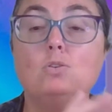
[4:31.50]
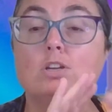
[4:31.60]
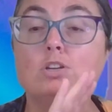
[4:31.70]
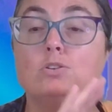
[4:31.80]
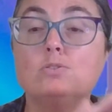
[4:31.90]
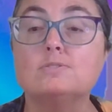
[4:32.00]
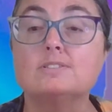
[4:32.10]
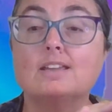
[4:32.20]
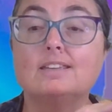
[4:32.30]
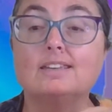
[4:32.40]
can
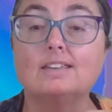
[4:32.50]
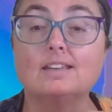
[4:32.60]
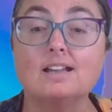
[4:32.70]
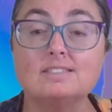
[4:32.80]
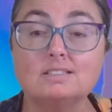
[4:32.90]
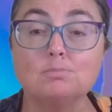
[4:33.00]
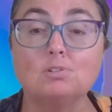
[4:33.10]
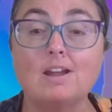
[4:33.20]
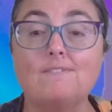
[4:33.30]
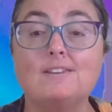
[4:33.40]
use
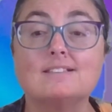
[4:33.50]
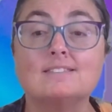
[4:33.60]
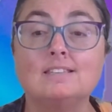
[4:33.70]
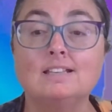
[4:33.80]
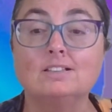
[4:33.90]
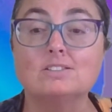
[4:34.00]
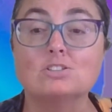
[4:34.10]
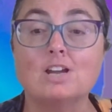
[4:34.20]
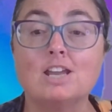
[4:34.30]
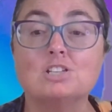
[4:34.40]
custom graphics and
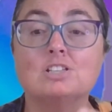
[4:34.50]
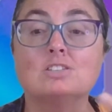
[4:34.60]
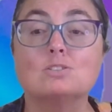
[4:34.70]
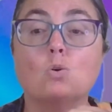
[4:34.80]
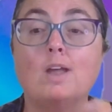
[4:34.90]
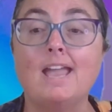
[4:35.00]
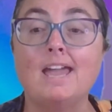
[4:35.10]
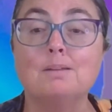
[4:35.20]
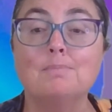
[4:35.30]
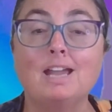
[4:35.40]
illustrations or
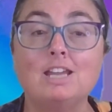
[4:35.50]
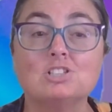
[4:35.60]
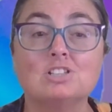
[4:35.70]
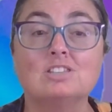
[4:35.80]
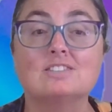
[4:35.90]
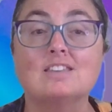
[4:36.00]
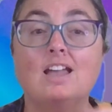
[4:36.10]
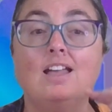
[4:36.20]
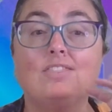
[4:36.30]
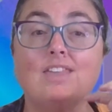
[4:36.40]
animations
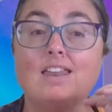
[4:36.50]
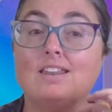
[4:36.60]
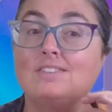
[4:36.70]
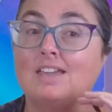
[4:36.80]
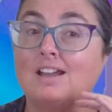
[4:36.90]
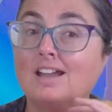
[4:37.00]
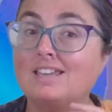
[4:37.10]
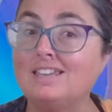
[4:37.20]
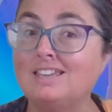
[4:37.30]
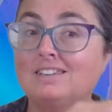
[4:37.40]
that
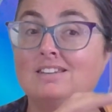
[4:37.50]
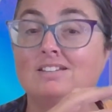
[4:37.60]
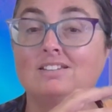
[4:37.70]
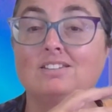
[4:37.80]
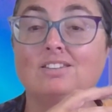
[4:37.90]
are in